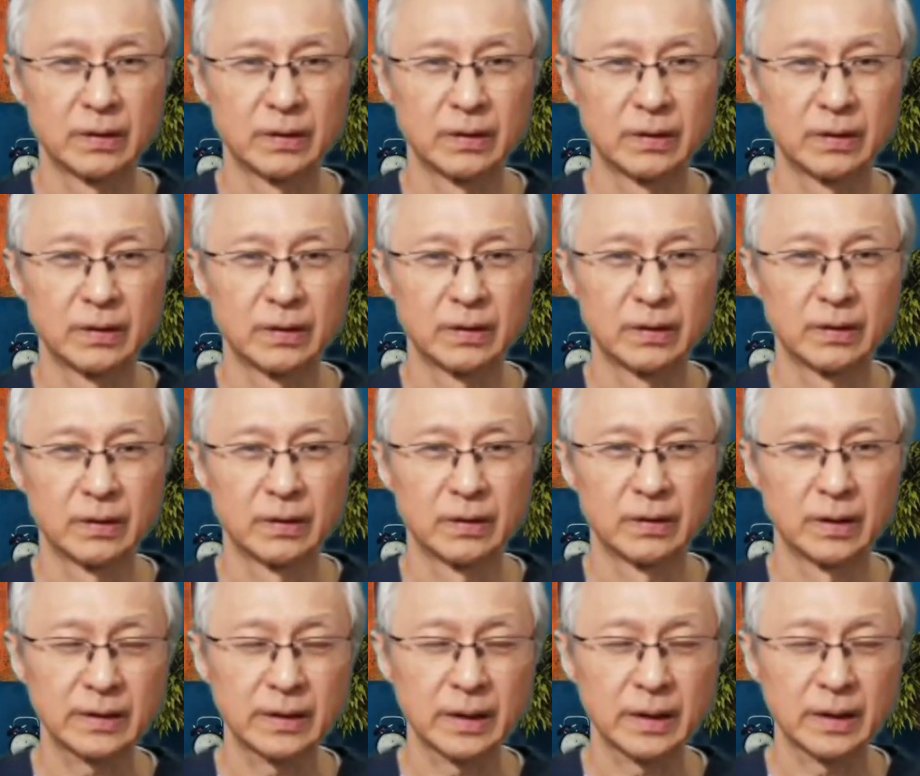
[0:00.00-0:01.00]
a
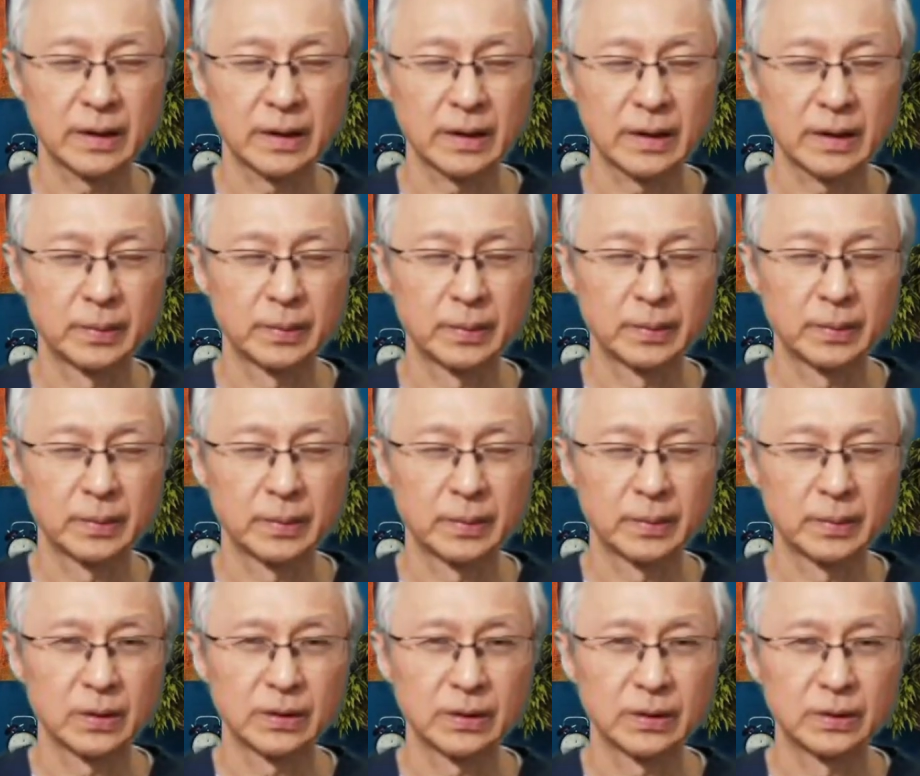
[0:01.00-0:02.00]
light-absorbing
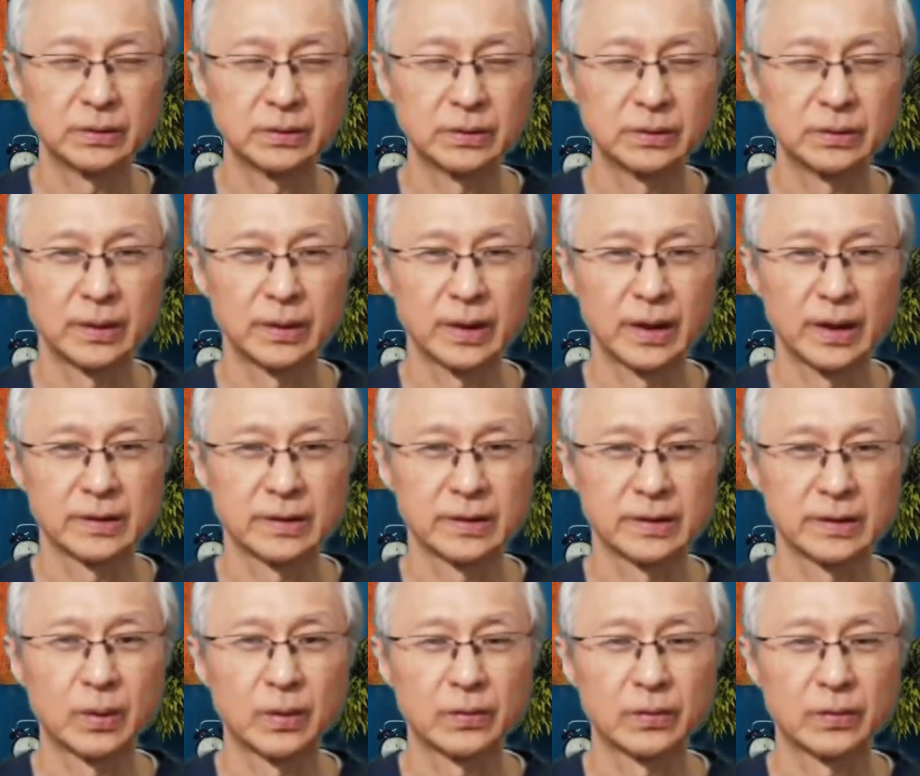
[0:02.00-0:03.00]
molecule known as
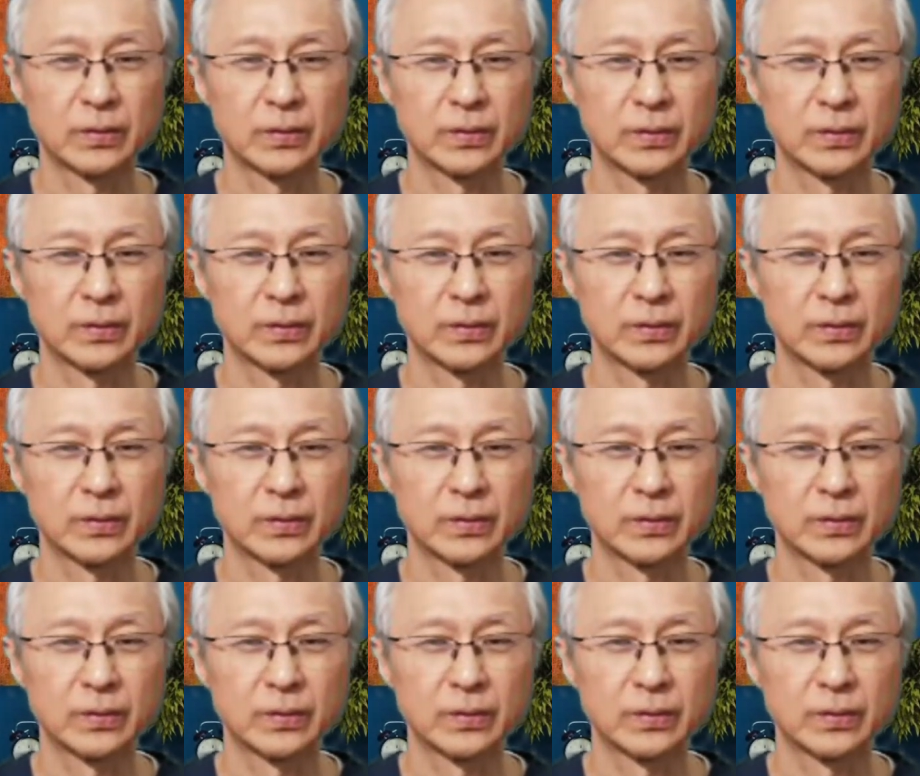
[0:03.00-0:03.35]
porphyrin,